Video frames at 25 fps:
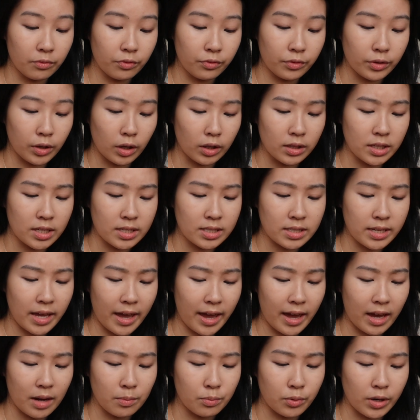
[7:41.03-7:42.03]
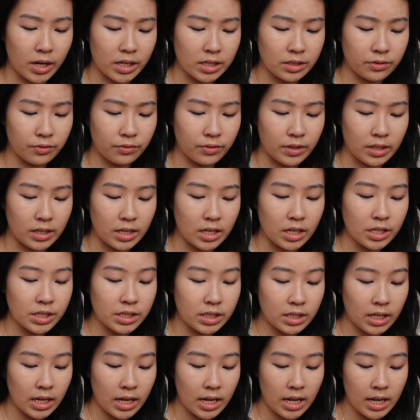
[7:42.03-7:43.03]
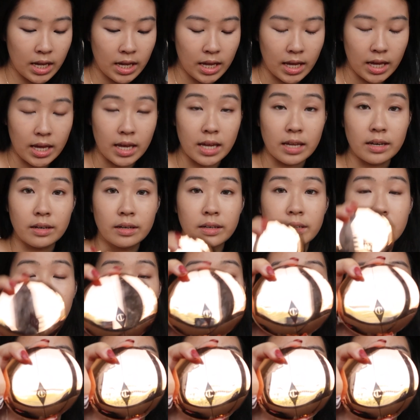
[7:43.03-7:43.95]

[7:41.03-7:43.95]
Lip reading: Flawless Airbrush Finish in number